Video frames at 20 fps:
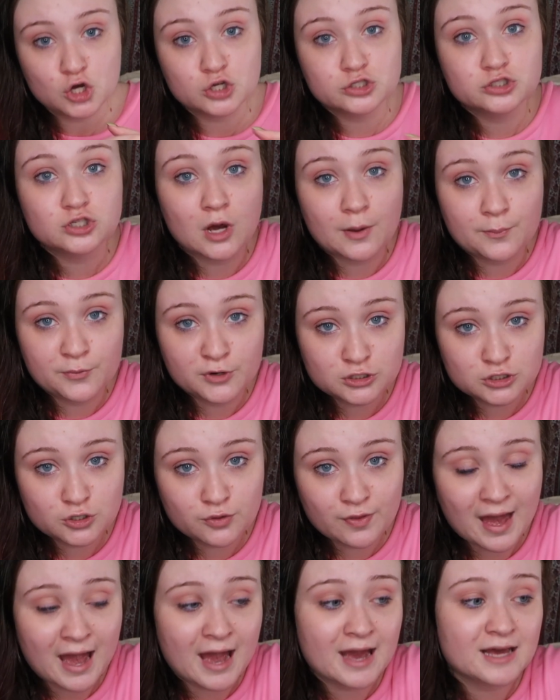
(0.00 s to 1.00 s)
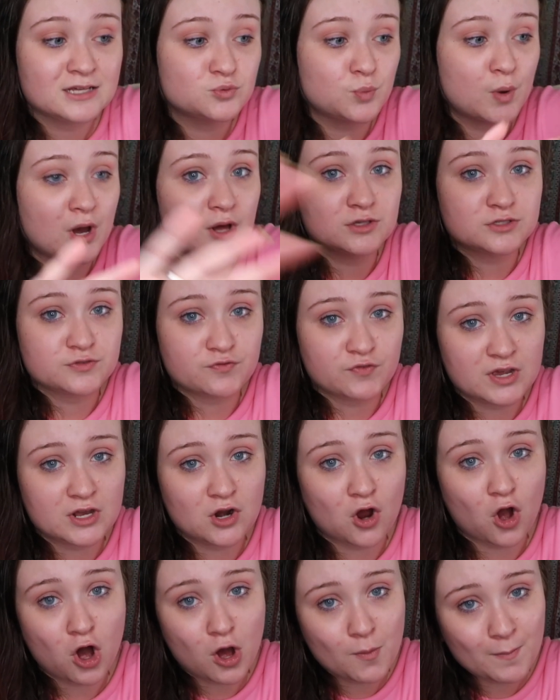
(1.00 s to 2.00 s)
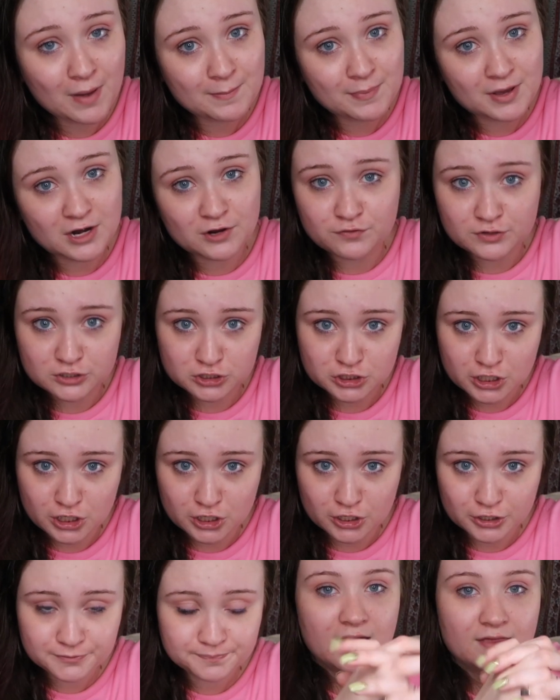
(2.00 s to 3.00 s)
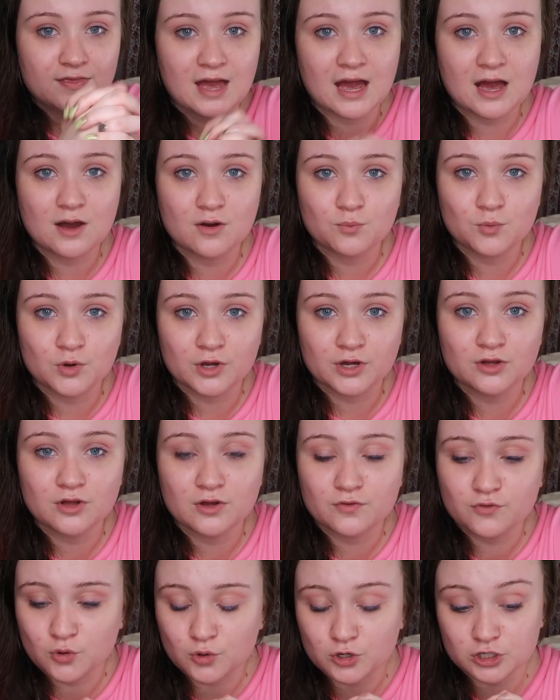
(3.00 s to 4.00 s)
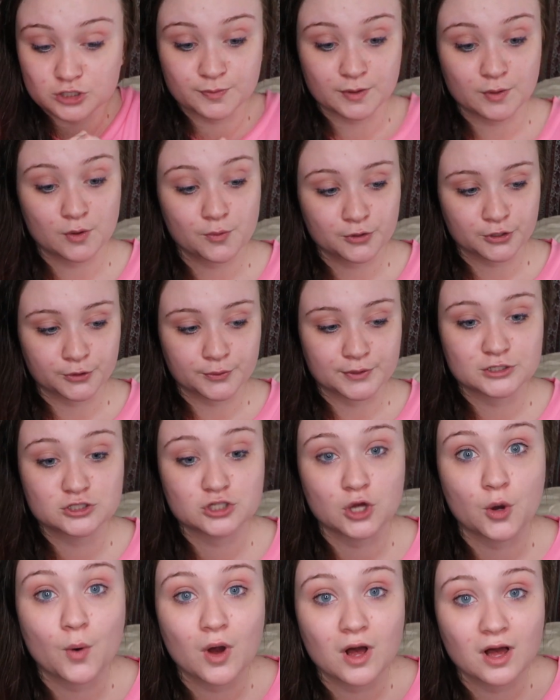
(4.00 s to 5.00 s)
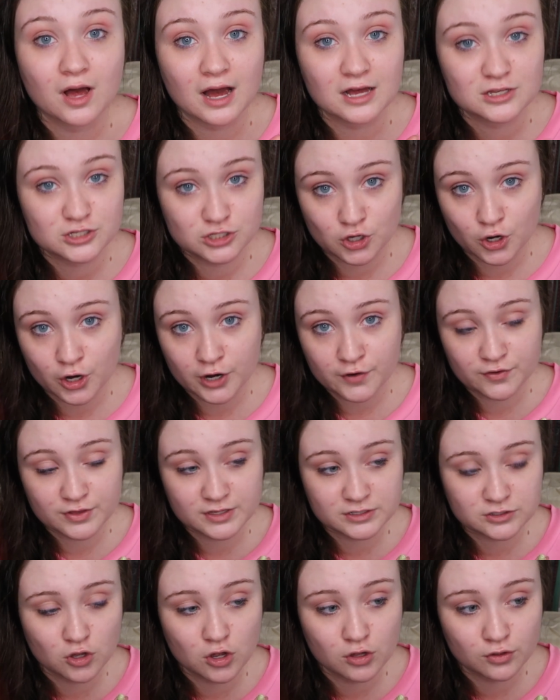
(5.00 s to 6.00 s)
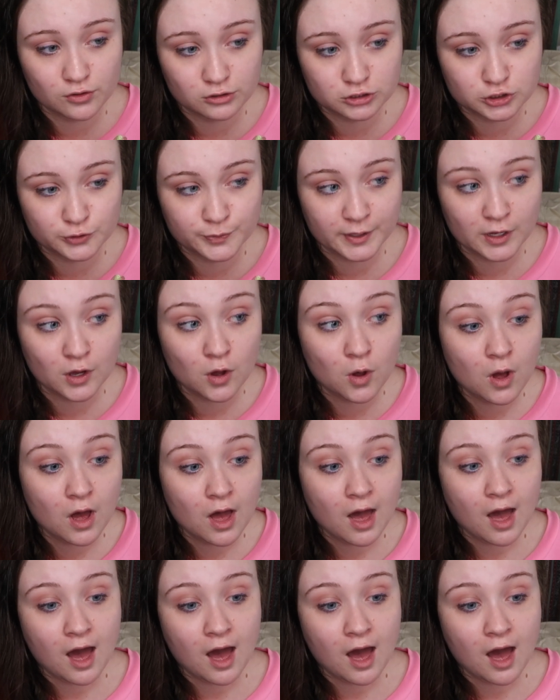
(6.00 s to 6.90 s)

So I'm gonna do that as well as feed all my betta fish here, and that will of course be what we're doing. So sorry for this long little spiel.